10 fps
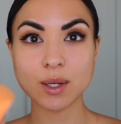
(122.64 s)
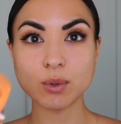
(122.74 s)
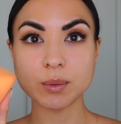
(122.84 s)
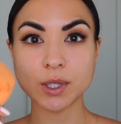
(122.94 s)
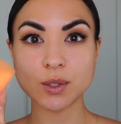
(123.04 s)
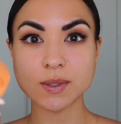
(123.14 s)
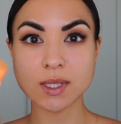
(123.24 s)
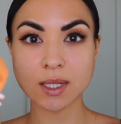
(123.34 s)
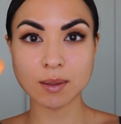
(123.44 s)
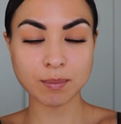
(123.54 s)
I will be
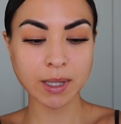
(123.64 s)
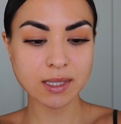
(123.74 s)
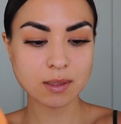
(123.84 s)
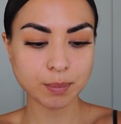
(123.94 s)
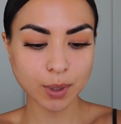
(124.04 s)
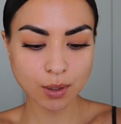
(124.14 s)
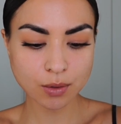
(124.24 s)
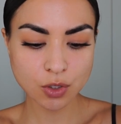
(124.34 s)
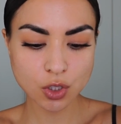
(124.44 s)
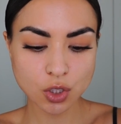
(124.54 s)
using my
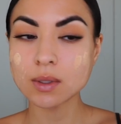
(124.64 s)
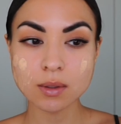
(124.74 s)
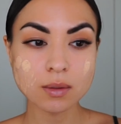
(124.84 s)
sponge.